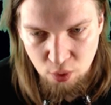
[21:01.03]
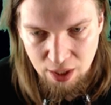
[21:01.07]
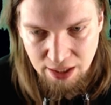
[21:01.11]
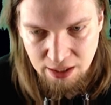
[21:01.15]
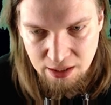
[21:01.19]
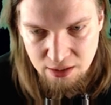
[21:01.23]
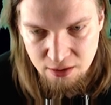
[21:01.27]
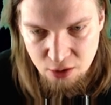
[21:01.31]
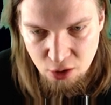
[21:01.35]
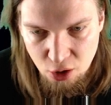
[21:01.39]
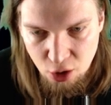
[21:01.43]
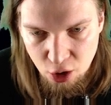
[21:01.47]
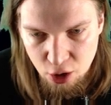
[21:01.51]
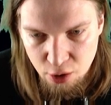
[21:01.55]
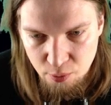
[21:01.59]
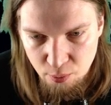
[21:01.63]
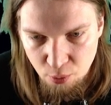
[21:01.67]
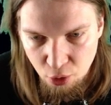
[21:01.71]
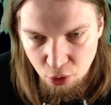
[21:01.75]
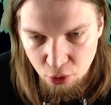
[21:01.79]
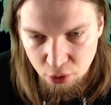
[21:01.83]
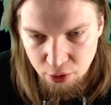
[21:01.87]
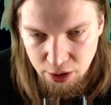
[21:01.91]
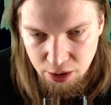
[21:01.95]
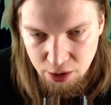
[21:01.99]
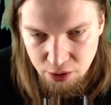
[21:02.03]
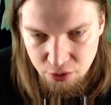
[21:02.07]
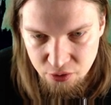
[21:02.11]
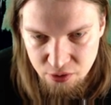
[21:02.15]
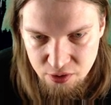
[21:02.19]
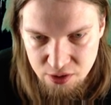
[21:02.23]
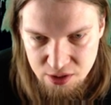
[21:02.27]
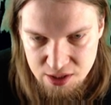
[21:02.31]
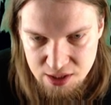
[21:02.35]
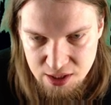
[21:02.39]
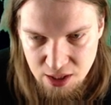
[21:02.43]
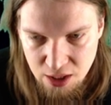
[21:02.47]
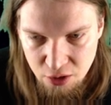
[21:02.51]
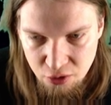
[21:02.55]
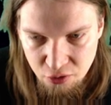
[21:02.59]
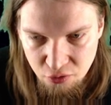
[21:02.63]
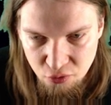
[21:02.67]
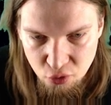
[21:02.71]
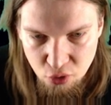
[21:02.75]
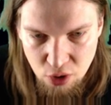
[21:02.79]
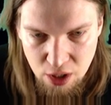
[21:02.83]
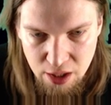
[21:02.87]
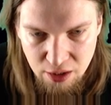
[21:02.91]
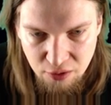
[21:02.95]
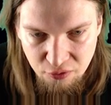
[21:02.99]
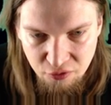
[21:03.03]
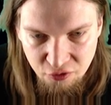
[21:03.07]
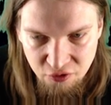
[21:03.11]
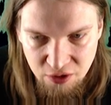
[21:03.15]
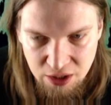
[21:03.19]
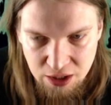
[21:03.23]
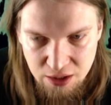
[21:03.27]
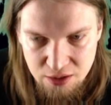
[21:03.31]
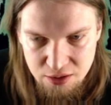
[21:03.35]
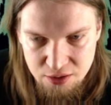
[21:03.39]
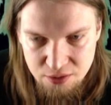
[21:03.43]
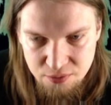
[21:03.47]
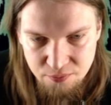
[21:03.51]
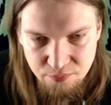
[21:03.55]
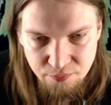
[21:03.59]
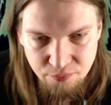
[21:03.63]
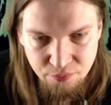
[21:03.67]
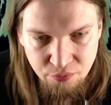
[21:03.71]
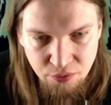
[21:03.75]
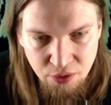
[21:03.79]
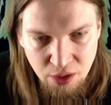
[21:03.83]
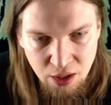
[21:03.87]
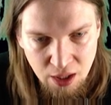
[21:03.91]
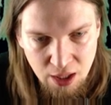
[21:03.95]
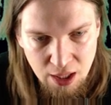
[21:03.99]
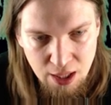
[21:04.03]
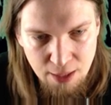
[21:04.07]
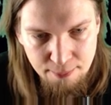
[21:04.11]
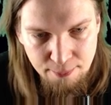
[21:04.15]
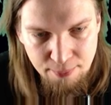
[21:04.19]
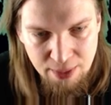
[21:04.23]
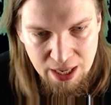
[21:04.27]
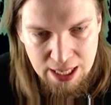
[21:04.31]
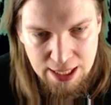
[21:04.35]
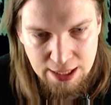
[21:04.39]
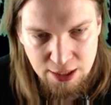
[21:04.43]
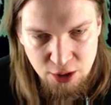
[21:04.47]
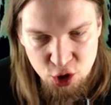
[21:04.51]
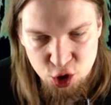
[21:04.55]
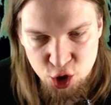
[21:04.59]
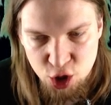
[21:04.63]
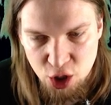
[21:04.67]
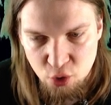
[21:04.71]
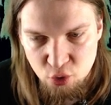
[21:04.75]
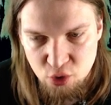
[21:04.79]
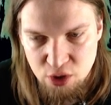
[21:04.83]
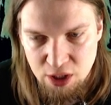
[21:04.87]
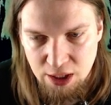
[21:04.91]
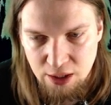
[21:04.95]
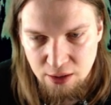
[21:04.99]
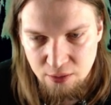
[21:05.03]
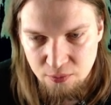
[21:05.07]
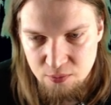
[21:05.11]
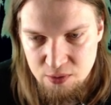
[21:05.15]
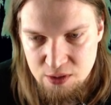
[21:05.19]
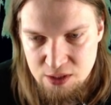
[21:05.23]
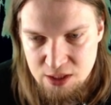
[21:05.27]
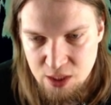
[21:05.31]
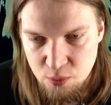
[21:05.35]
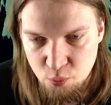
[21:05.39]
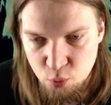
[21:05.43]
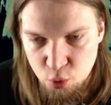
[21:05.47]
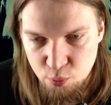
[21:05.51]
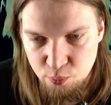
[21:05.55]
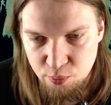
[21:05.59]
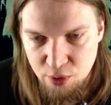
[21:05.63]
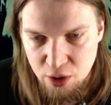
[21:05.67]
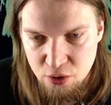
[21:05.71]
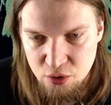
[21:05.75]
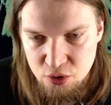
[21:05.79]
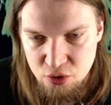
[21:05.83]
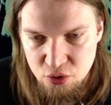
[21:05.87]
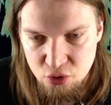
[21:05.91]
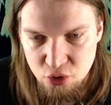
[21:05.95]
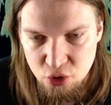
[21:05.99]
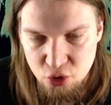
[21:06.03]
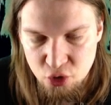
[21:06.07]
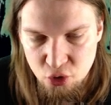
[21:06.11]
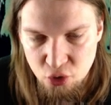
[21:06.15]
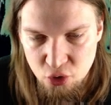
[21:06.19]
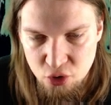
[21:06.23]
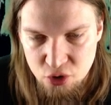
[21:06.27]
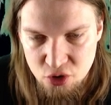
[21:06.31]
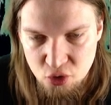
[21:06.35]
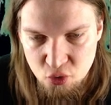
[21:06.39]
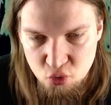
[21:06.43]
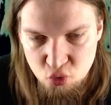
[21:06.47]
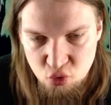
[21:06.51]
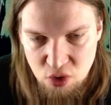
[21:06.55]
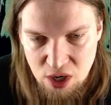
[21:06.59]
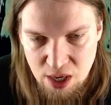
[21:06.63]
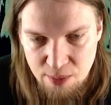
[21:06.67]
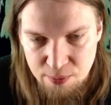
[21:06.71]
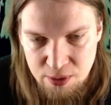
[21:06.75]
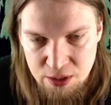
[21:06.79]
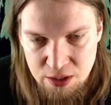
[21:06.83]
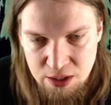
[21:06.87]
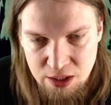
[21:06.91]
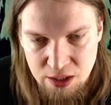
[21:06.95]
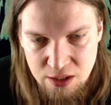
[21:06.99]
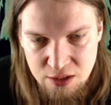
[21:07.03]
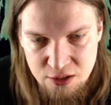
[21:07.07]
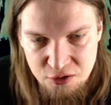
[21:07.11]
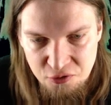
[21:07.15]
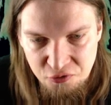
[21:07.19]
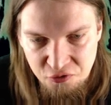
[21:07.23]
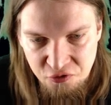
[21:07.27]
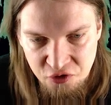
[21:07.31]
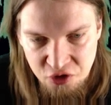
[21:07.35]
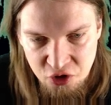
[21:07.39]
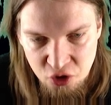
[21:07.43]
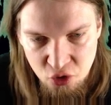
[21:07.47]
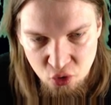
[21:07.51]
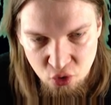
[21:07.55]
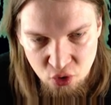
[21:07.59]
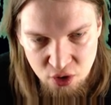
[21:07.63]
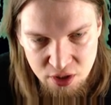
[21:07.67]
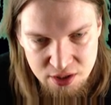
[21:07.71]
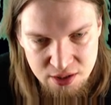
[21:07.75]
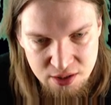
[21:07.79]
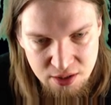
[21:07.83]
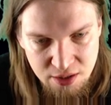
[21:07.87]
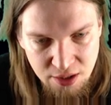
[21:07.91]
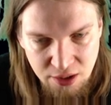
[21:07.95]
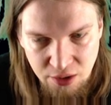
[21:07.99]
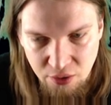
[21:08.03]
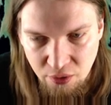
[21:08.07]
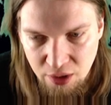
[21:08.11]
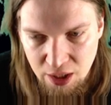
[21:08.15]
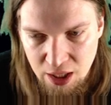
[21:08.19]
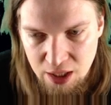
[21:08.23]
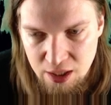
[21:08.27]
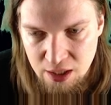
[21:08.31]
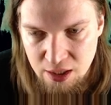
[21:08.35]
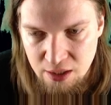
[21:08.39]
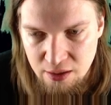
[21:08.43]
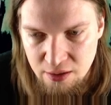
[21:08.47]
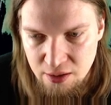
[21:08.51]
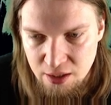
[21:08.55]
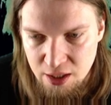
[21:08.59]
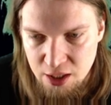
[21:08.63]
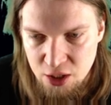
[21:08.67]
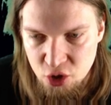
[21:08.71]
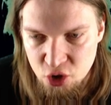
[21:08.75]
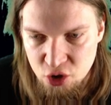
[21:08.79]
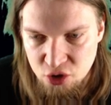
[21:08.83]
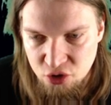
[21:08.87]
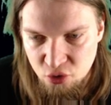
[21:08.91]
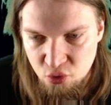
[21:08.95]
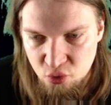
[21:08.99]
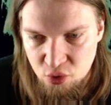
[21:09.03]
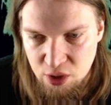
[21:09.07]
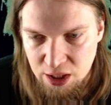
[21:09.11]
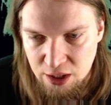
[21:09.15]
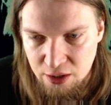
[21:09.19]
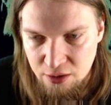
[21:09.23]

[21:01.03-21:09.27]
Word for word: in the early morning to the sound of running feet and panicked shouting. Someone pounds on your door so rapidly and so furiously you can hear the hinges creak.